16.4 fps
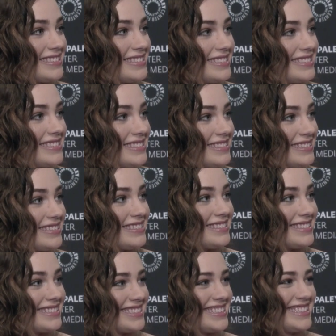
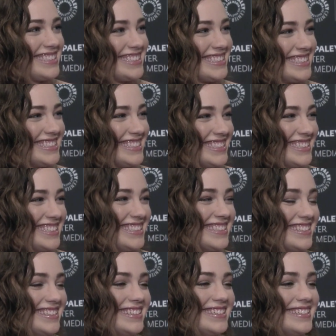
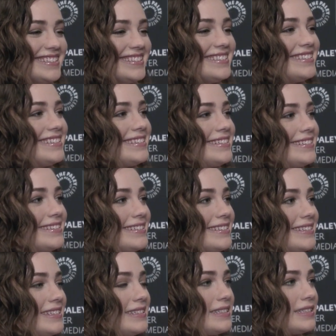
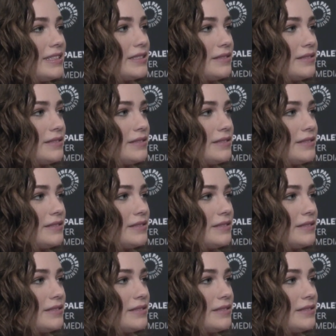(silent)